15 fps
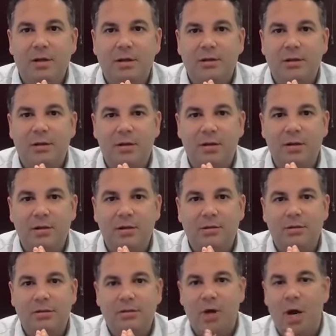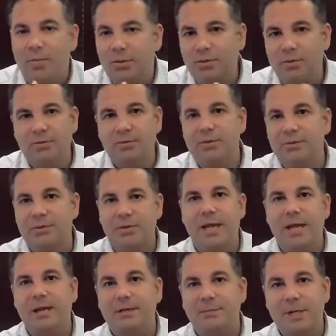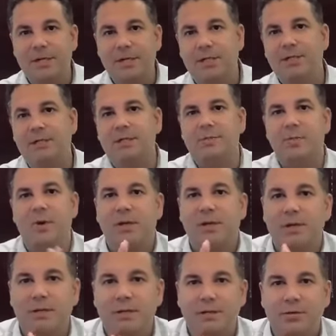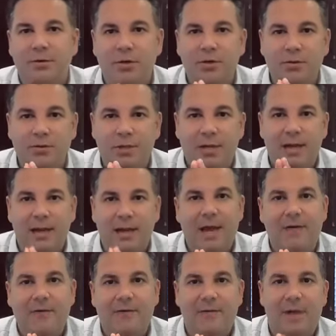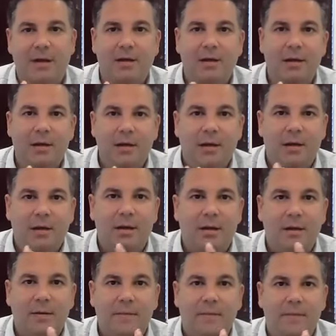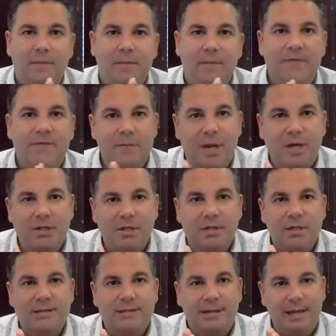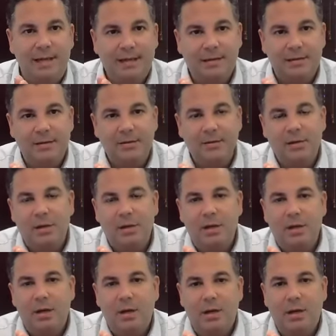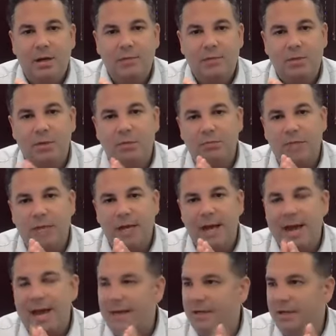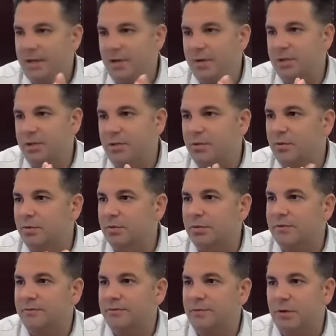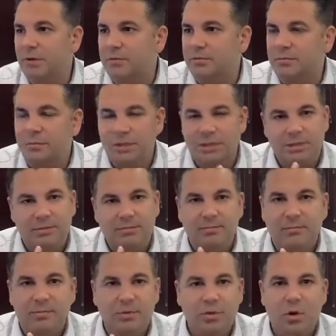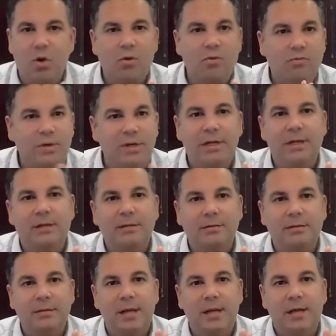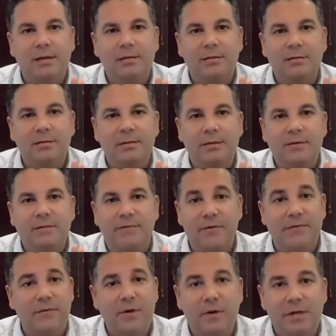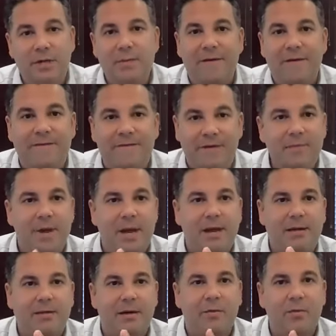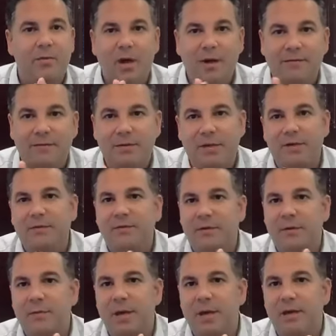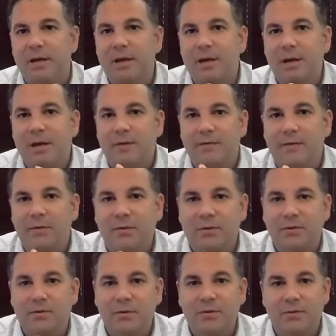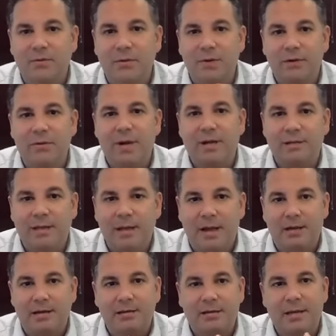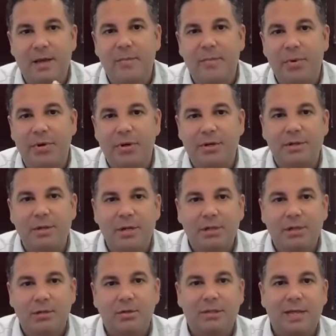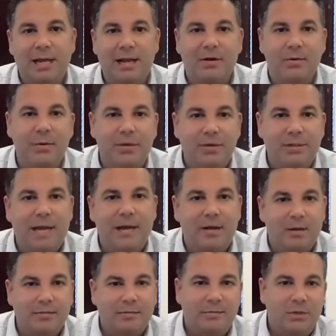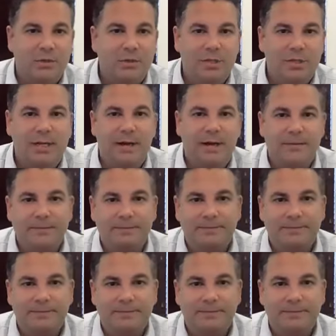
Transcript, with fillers: that are, that are top producers today, especially in this market, they're using a lot of that um, information that's in there. Uh, so I highly encourage you if you know just go read it and feel free to give me a feedback. I would love to hear feedback for those of you who've already read that that book. So DaylonRubido.com. Go check it out.